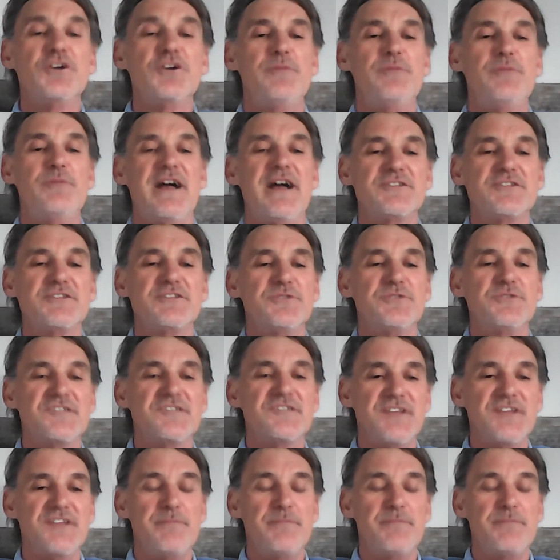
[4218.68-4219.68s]
back to a
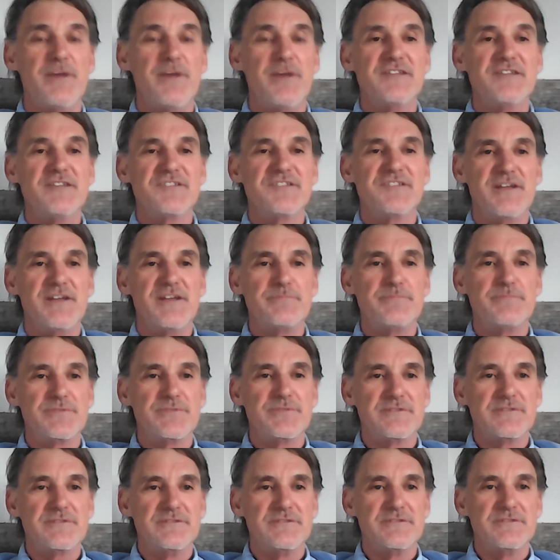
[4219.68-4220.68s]
step-by-step
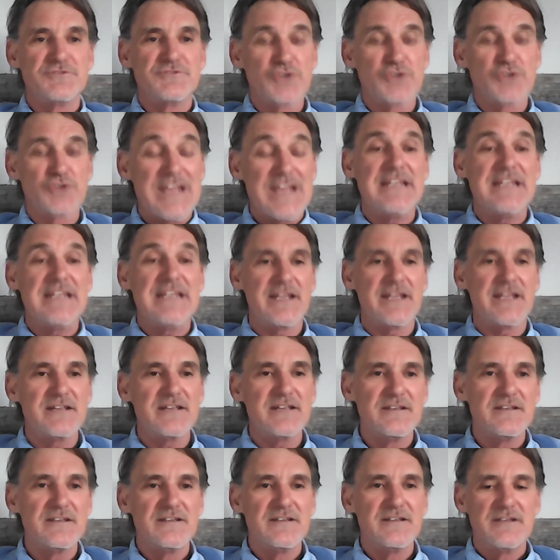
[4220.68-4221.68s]
training.
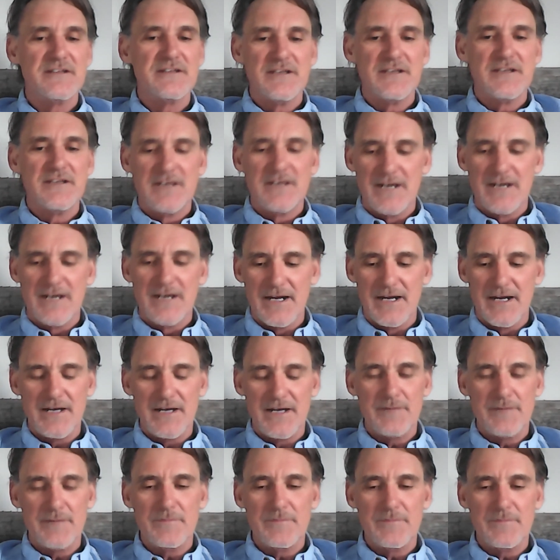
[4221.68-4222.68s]

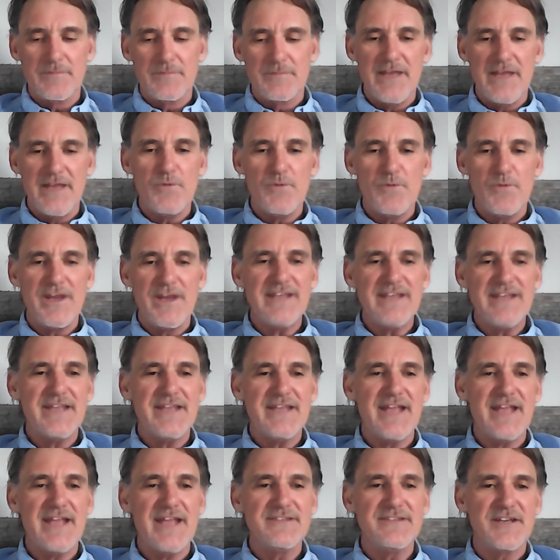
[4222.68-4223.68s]
And what I
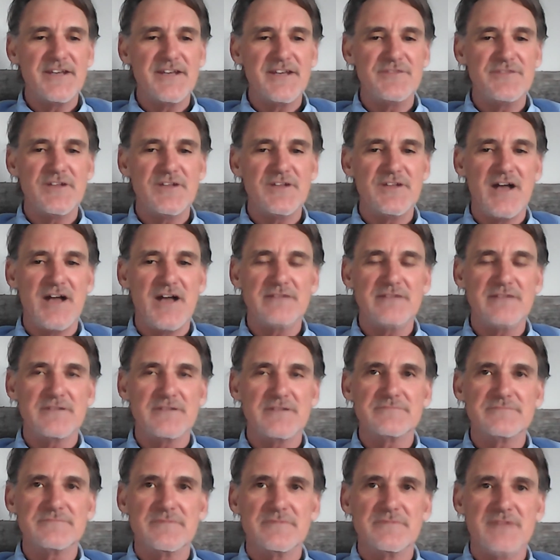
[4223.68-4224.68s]
can tell you, Phil,
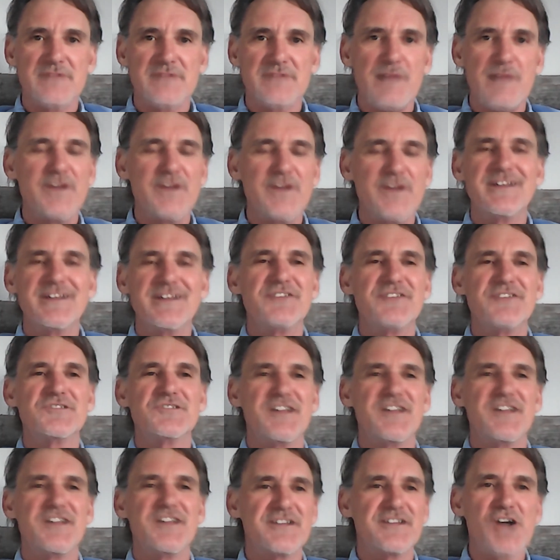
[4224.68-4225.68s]
I'm on the other side
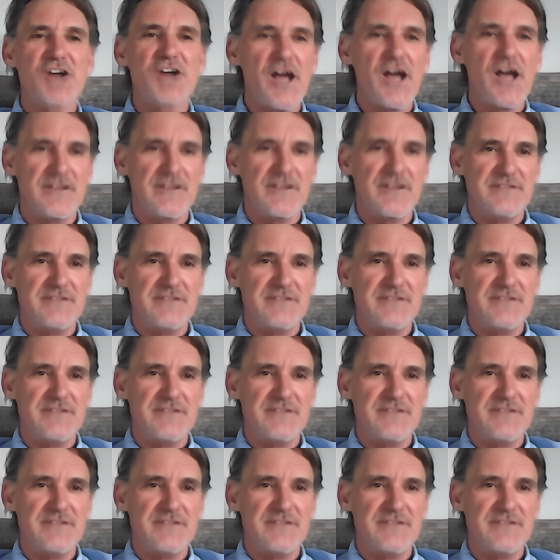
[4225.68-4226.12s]
of the continent,